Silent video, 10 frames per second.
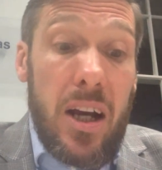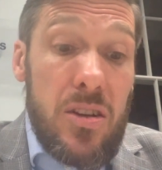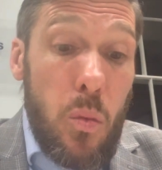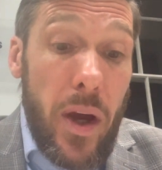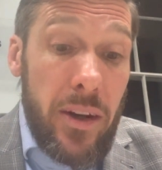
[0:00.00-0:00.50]

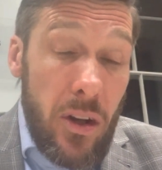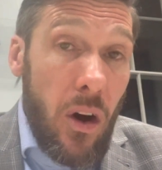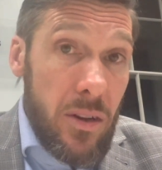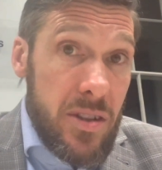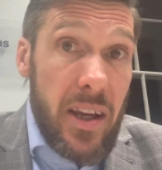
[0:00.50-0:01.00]
We're
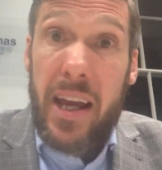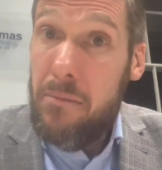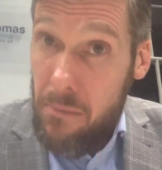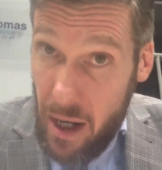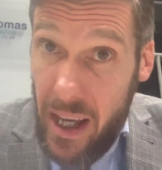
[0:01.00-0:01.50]
not, in
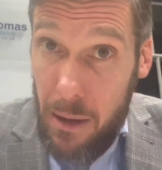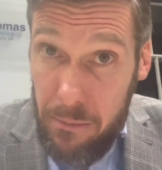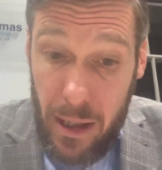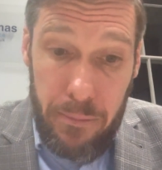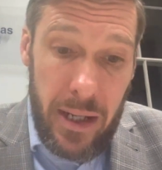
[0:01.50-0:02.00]
my
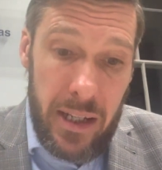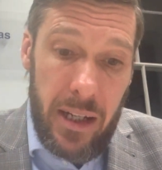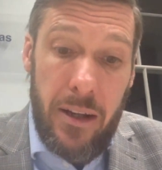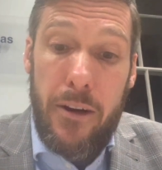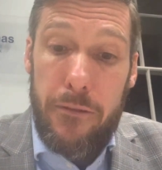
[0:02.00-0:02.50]
humble
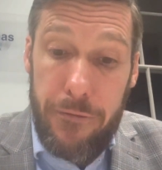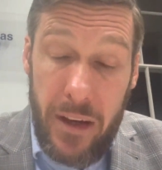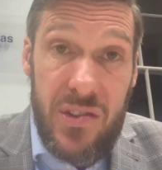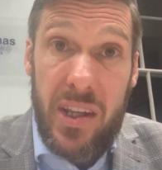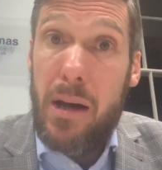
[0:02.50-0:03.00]
opinion,
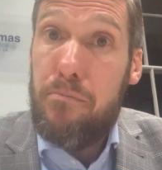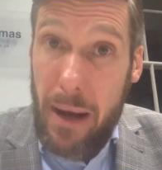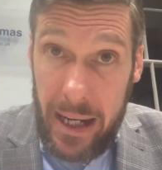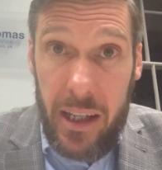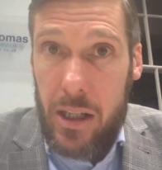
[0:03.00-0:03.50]
facing a
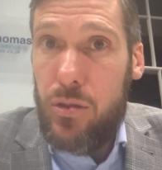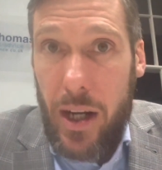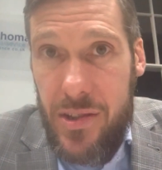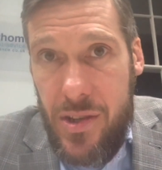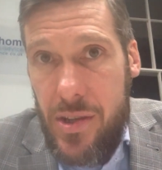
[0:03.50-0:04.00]
banking
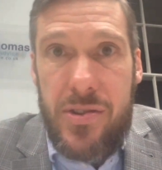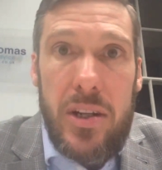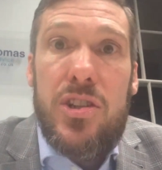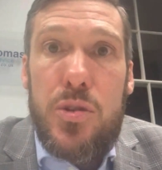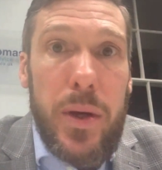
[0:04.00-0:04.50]
crisis
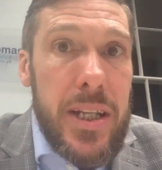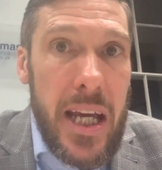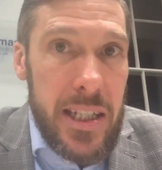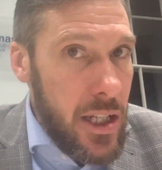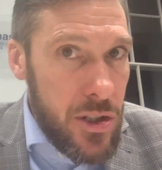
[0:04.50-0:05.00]
such as we
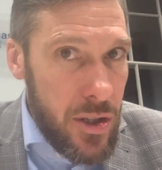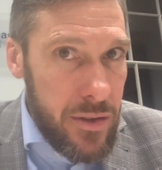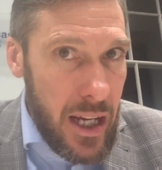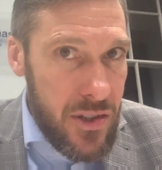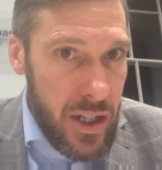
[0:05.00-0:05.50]
did in
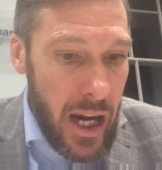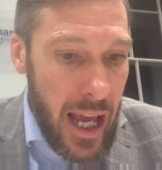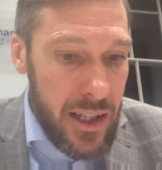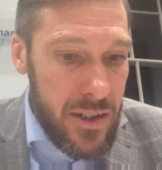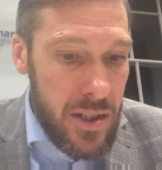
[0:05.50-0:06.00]

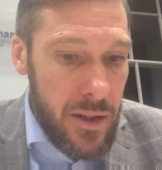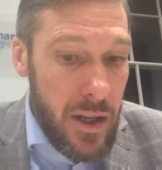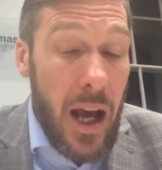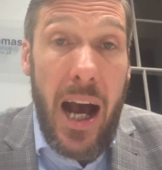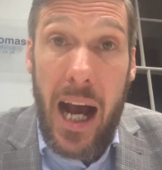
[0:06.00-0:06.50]
2008.
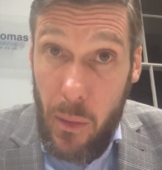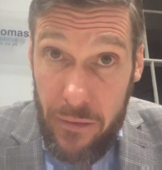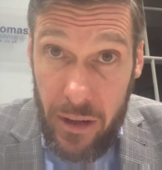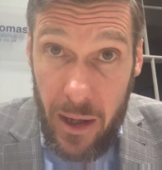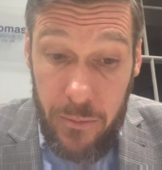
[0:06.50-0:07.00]

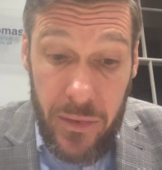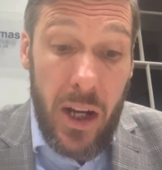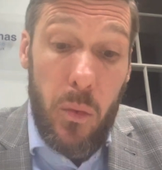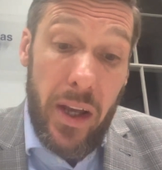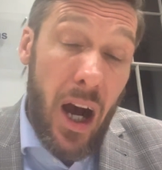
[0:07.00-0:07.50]
However,
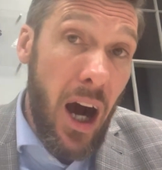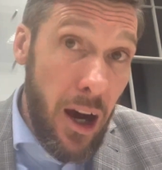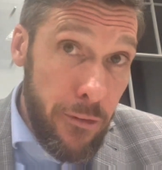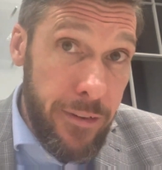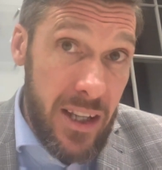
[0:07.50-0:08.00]
we
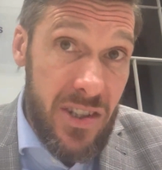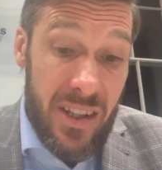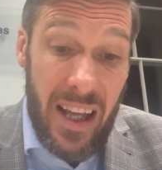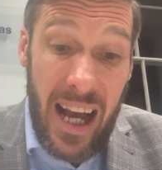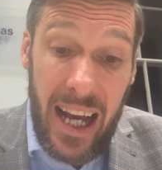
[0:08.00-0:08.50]
are facing
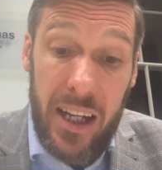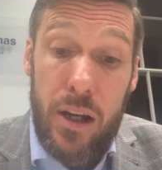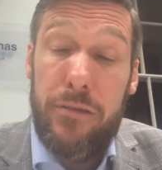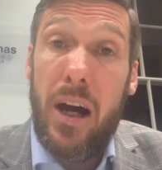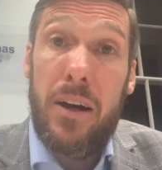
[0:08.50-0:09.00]
the
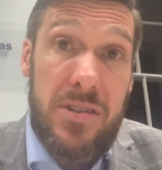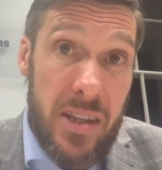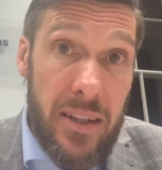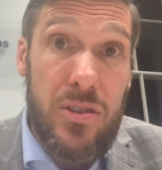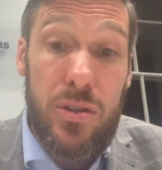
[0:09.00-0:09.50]
hangover of
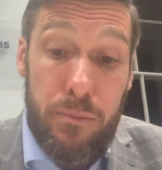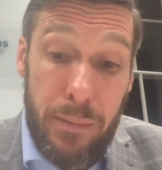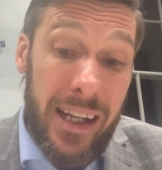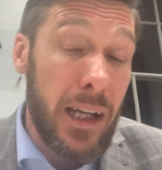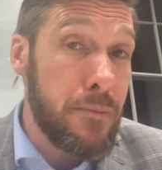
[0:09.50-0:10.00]
central
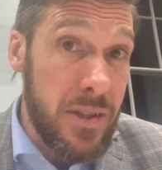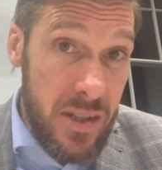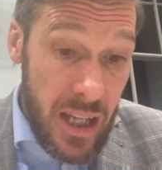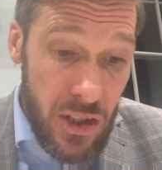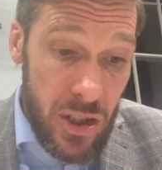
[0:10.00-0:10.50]
bank
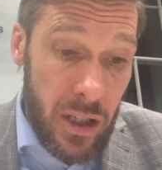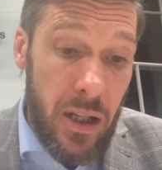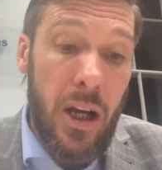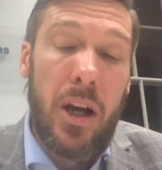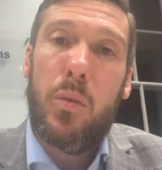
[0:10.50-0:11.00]
obsession
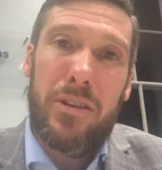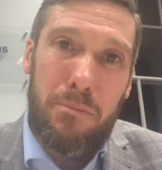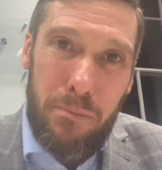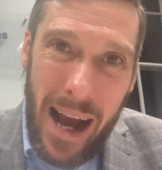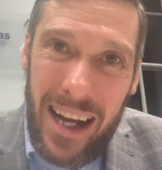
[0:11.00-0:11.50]

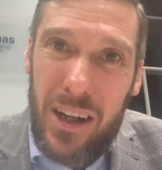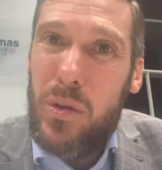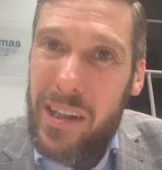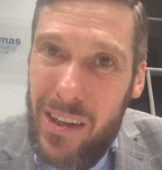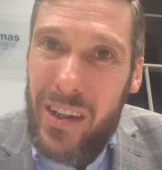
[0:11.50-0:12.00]
with
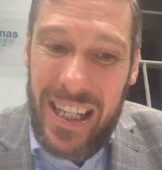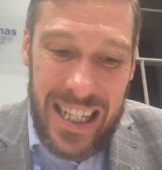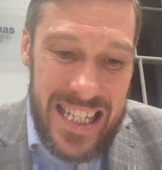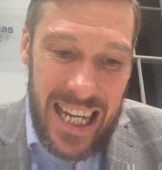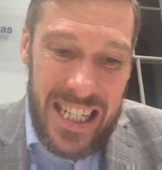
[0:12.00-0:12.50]

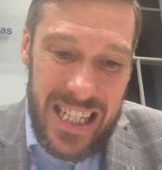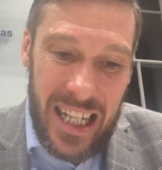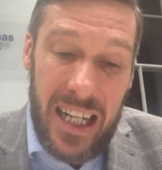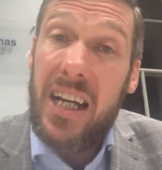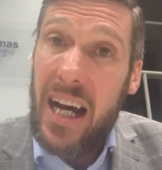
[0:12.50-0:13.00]
backward-looking
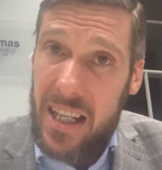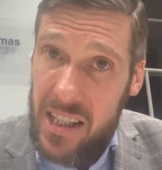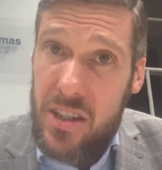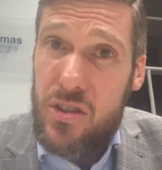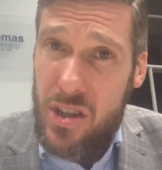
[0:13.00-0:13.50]
data and
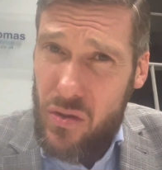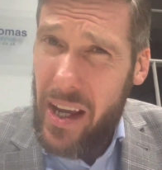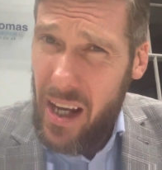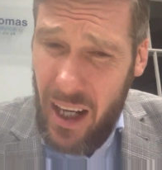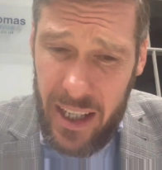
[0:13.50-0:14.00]
interest
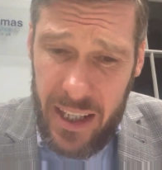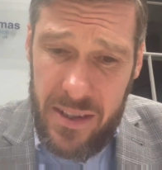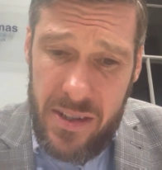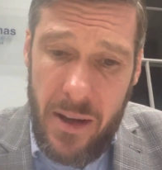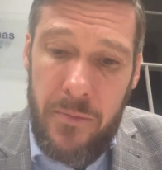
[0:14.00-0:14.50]
rate
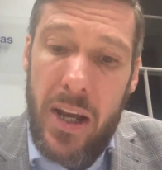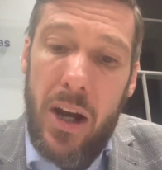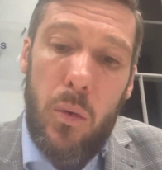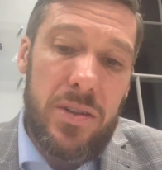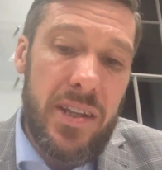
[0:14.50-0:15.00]
hikes,
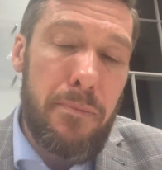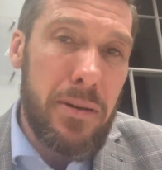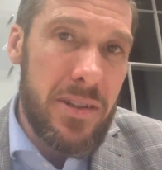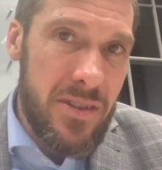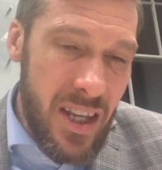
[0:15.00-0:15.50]
whilst they
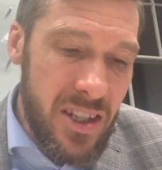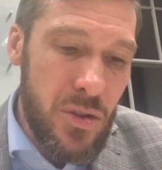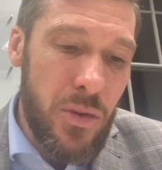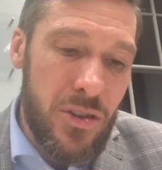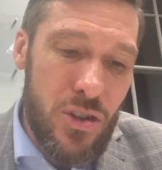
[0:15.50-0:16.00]
persist
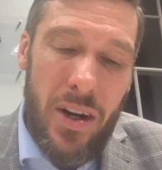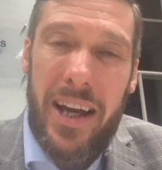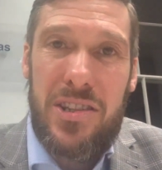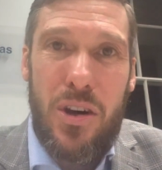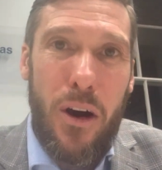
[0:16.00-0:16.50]
with
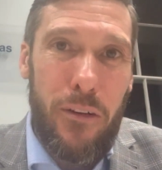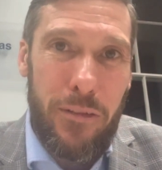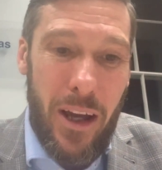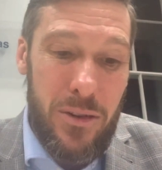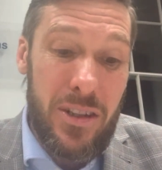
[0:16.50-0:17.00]
trying to
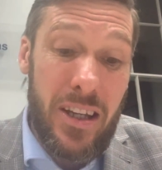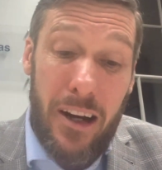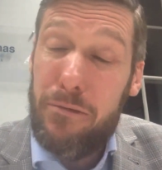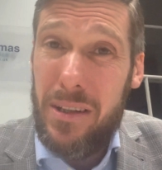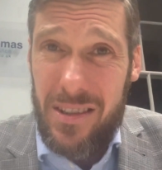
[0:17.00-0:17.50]
offload
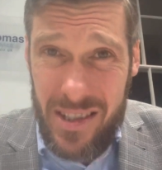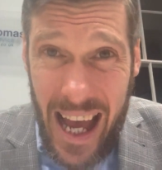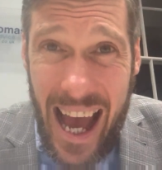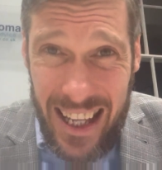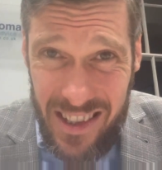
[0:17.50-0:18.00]
government
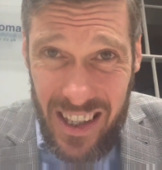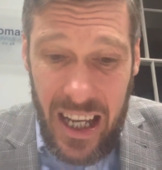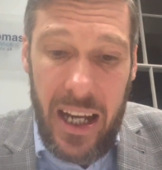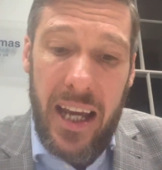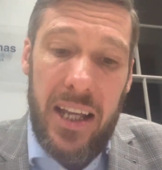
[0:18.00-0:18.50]
debt
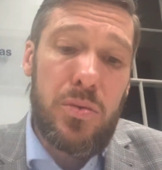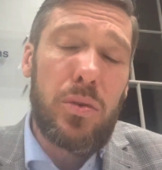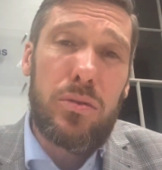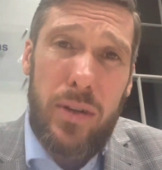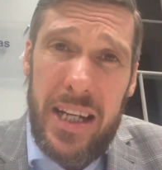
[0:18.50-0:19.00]
into
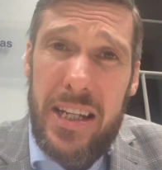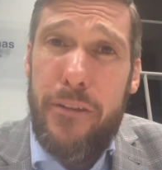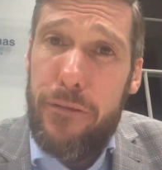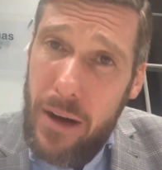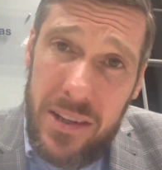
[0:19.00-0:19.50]
already
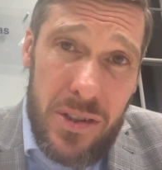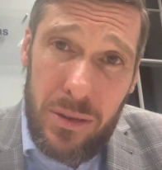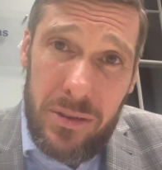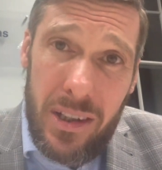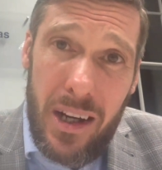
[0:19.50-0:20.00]

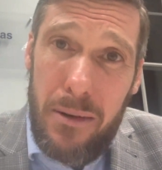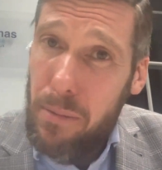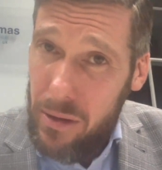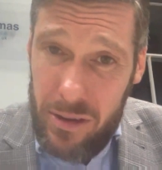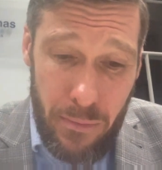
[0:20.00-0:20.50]
frazzled
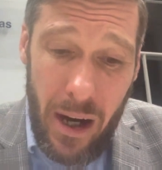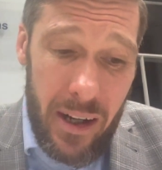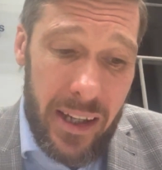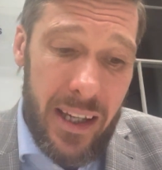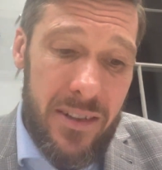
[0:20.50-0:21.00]
bond
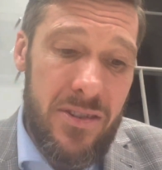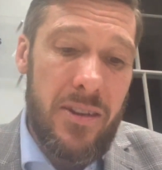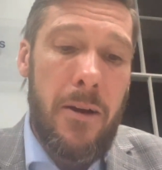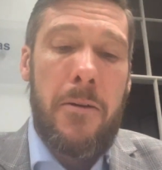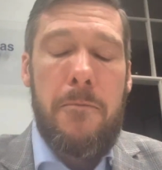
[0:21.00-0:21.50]
markets.
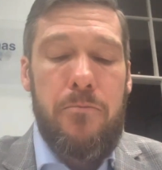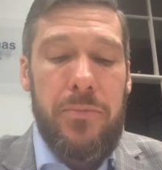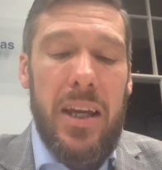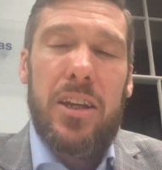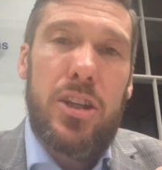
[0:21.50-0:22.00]

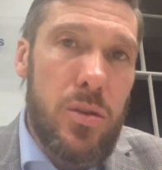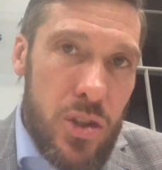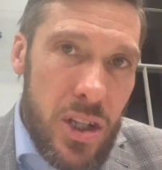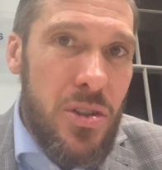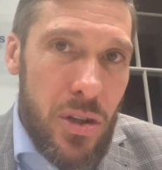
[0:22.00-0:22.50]
You
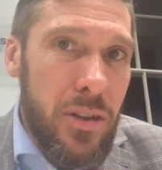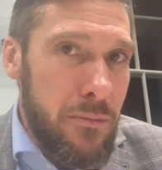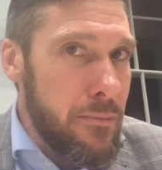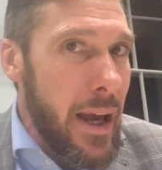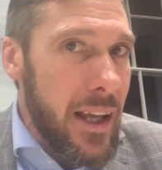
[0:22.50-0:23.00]
just
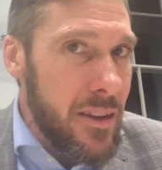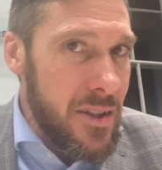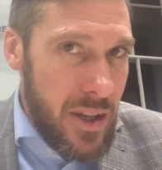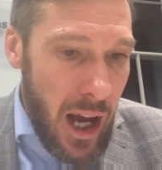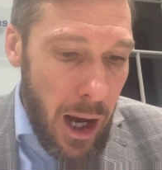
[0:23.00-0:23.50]
couldn't make
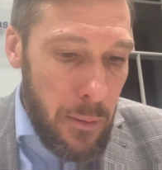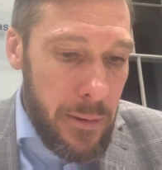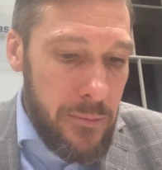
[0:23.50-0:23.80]
this up.